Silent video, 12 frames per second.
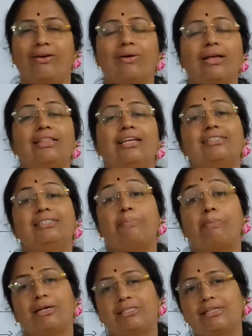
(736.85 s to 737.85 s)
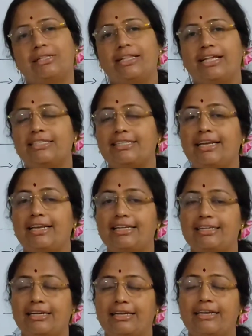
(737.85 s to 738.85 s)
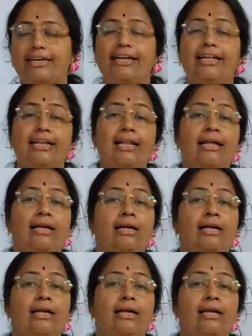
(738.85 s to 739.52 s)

Okay, there is a puzzle, there is a riddle.